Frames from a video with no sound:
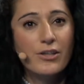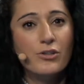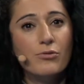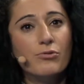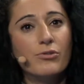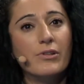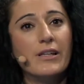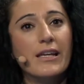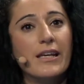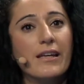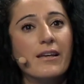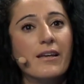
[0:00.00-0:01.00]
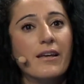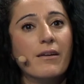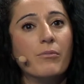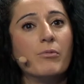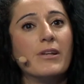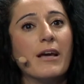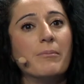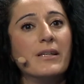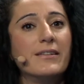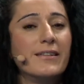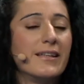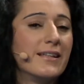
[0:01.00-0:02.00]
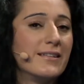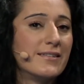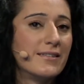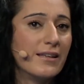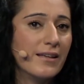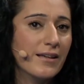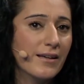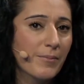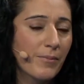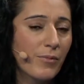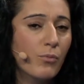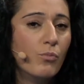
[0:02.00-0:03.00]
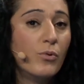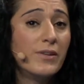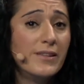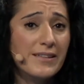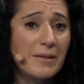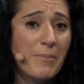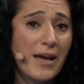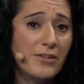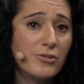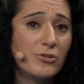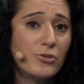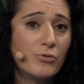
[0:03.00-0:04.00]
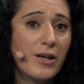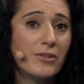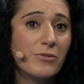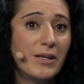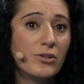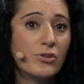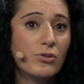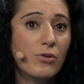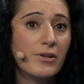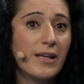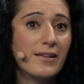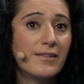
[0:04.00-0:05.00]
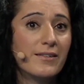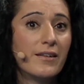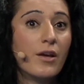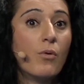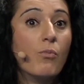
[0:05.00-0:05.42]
Usually, we would have meetings with the team manager to try to make sure that